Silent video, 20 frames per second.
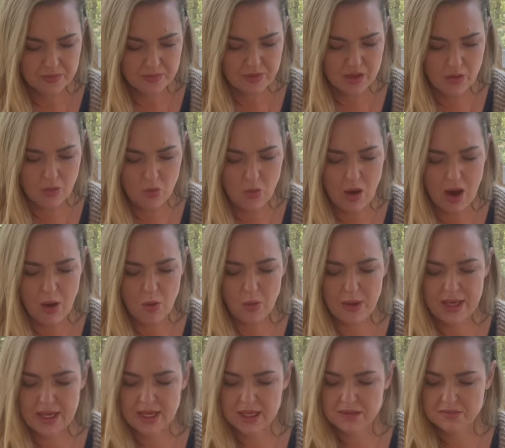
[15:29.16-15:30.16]

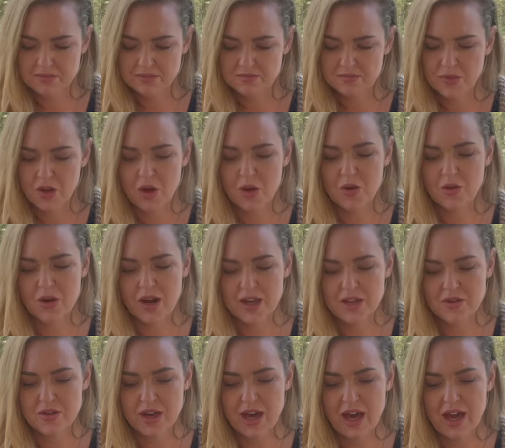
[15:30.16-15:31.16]
Wowie. All
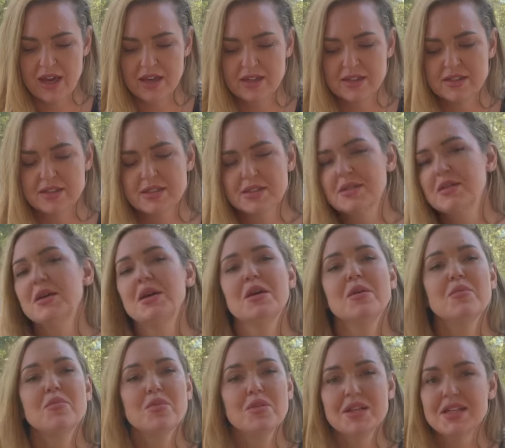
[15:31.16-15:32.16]
right, you guys.
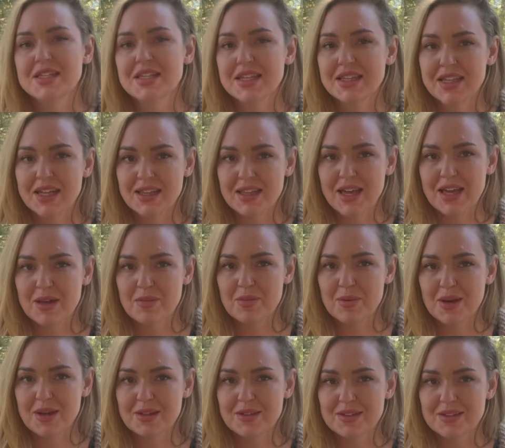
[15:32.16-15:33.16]
Please hit that like
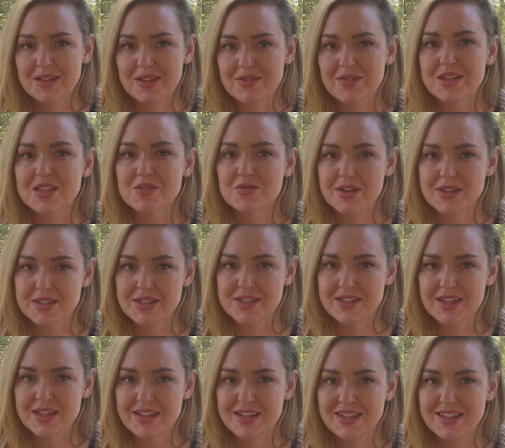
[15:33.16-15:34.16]
button if this
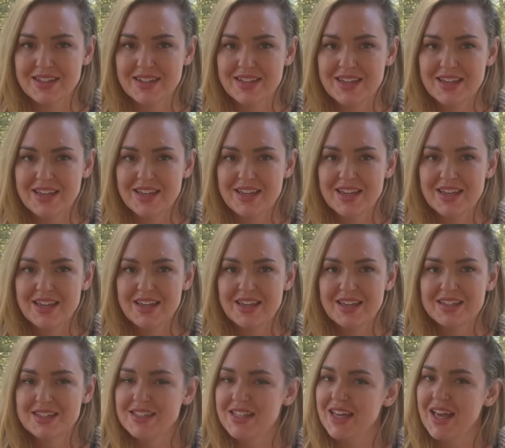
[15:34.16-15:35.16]
resonated.
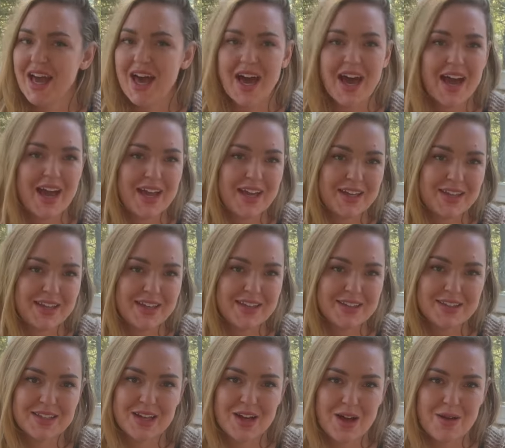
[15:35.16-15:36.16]
Say hi
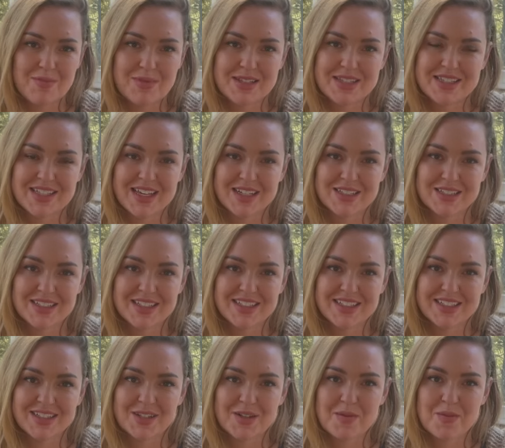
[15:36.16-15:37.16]
in the comments
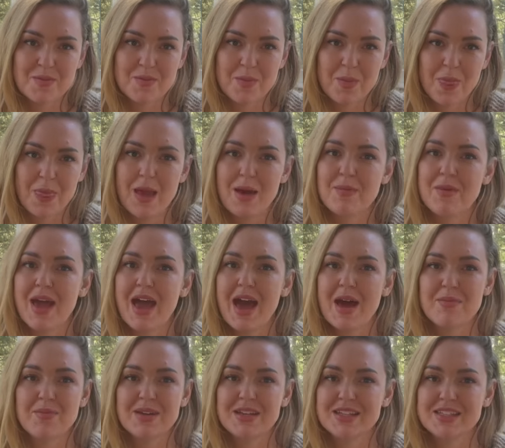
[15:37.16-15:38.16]
section. I'm
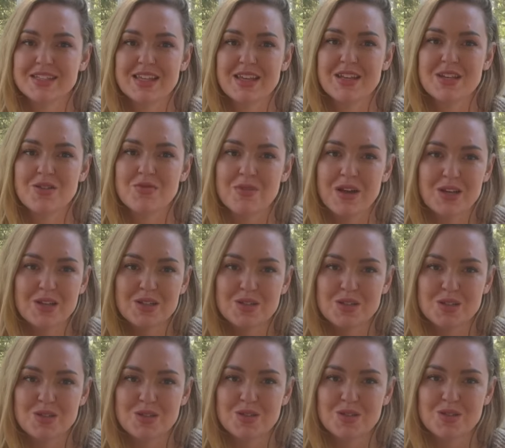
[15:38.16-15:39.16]
happy to send you my good
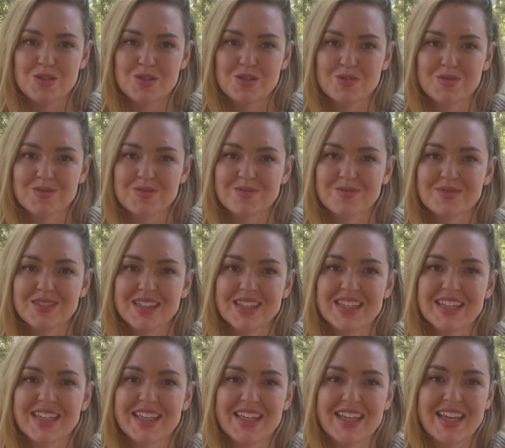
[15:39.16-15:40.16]
juju.
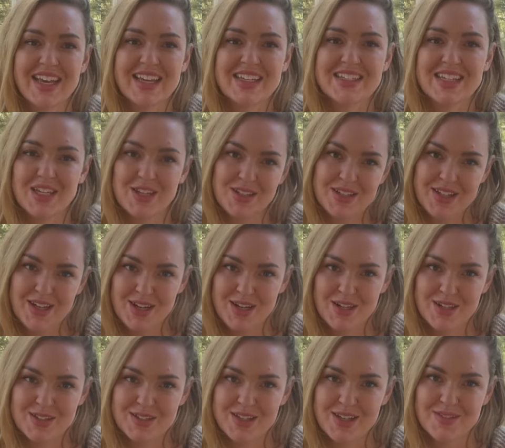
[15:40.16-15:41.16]
And take good care of
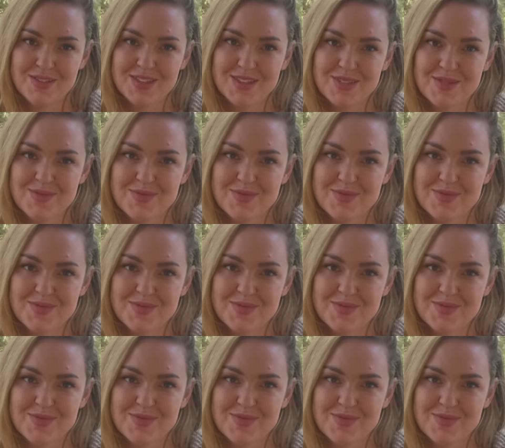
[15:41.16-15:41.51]
yourselves.